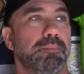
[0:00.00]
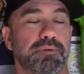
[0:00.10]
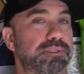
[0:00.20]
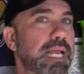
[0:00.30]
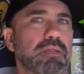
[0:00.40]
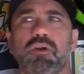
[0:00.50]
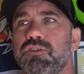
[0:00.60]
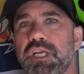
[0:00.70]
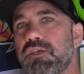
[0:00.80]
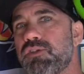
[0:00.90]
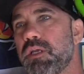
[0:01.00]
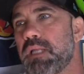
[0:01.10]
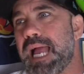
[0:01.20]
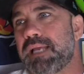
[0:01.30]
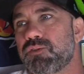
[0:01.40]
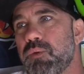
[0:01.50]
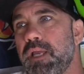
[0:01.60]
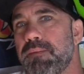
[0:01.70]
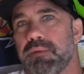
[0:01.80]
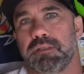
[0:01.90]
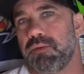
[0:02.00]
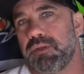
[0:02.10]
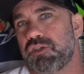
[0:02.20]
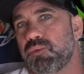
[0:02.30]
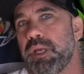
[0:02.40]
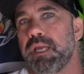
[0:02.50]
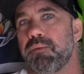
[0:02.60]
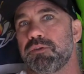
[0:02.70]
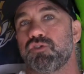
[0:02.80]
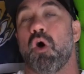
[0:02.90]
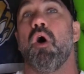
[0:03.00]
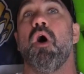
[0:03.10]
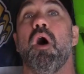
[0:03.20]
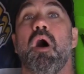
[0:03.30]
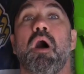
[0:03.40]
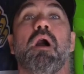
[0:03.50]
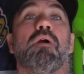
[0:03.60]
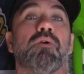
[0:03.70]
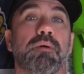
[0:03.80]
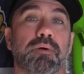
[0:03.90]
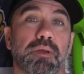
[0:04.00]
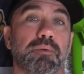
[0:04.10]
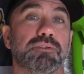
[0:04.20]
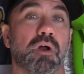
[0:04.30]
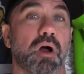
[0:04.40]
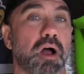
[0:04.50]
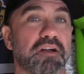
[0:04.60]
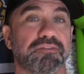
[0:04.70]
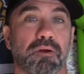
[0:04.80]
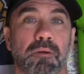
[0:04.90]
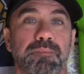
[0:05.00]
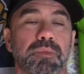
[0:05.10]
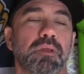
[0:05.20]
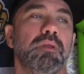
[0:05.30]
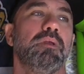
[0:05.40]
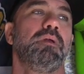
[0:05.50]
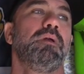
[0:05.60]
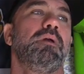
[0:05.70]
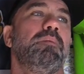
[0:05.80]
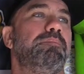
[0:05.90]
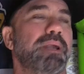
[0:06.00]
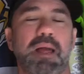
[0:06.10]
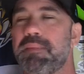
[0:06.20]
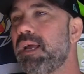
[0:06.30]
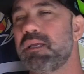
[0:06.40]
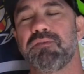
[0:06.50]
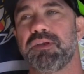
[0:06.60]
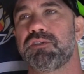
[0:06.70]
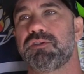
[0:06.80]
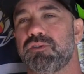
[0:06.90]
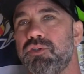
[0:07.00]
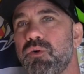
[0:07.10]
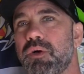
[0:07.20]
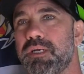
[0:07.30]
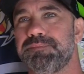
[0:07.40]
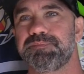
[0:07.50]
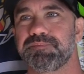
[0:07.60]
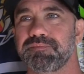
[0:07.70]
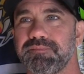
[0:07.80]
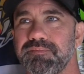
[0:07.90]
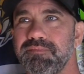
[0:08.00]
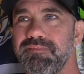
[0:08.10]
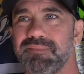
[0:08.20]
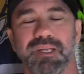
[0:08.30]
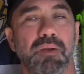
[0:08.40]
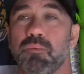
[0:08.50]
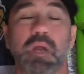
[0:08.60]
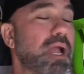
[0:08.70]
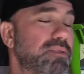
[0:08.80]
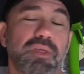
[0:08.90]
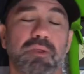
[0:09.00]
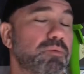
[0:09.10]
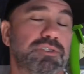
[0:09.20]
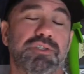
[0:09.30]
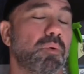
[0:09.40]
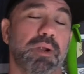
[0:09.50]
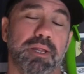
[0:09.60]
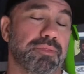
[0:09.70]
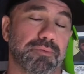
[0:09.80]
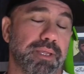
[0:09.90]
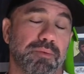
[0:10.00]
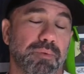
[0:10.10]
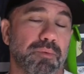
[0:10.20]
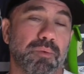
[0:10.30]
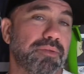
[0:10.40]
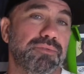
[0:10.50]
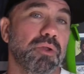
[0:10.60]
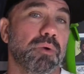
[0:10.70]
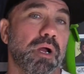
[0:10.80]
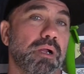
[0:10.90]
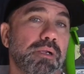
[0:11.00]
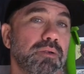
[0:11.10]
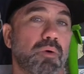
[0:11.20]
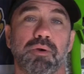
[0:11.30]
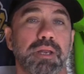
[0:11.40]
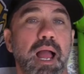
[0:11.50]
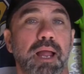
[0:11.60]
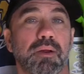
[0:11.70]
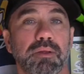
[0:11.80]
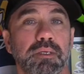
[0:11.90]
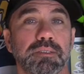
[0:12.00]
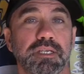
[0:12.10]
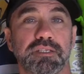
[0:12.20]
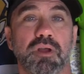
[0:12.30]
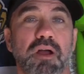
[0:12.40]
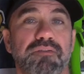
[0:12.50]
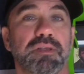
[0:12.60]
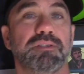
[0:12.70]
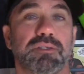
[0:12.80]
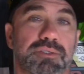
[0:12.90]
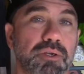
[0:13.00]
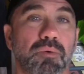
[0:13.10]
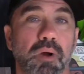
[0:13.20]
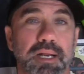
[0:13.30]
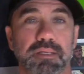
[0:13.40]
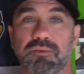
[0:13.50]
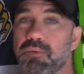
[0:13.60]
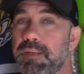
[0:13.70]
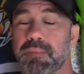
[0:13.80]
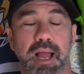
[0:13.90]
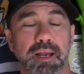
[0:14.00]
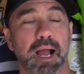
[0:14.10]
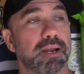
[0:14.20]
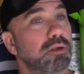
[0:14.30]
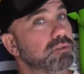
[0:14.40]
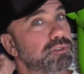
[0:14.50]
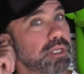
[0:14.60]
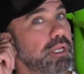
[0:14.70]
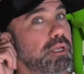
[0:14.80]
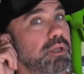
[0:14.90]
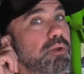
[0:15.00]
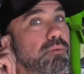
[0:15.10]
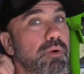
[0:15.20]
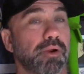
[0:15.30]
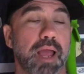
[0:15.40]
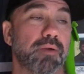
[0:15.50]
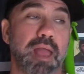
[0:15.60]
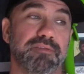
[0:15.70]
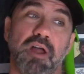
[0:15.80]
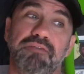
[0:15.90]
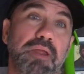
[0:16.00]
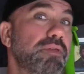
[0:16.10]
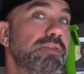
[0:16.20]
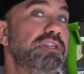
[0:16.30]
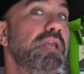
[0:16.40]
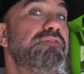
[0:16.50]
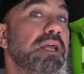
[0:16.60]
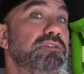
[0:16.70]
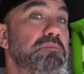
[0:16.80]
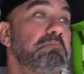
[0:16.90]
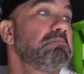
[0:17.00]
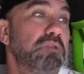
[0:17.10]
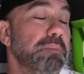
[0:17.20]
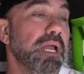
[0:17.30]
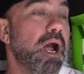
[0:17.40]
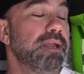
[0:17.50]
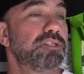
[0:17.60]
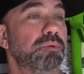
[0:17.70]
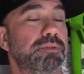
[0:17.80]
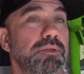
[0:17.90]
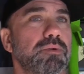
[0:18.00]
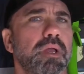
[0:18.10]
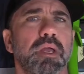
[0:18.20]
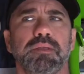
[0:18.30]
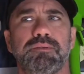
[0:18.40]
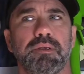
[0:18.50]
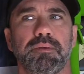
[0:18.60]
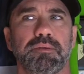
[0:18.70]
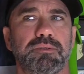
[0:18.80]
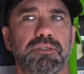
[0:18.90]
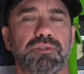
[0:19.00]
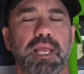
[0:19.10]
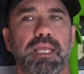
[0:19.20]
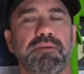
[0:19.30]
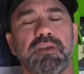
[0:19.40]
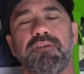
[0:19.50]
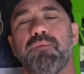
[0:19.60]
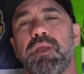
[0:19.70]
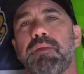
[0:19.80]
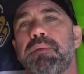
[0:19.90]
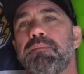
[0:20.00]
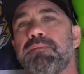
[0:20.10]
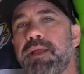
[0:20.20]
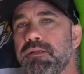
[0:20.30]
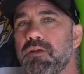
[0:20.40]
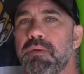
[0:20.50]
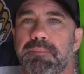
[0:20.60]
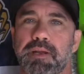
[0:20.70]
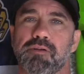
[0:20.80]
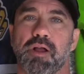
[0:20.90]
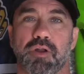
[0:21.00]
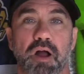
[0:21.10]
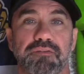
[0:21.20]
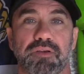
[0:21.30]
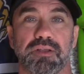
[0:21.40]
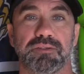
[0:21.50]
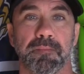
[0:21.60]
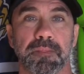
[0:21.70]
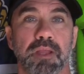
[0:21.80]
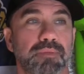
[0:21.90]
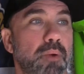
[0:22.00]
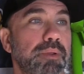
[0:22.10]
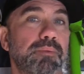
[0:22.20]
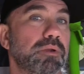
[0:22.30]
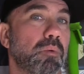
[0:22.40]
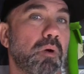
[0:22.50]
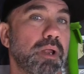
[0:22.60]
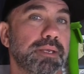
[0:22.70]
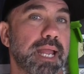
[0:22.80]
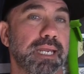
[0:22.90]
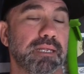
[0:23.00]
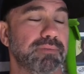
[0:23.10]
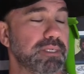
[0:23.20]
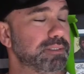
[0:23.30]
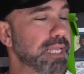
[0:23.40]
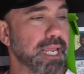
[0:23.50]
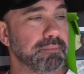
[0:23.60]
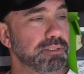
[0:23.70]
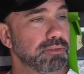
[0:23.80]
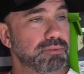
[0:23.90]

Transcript: Brissett looked decent last week, and then this week was horrible. It was awful, but I'm not convinced Tua. I think we're still 1-3. With Tua or not, this offense is still 1-3. I don't see where, I don't have enough faith in the defense, to be honest with you, to say even if we had been playing a little bit better on offense, that we would have won any of these games.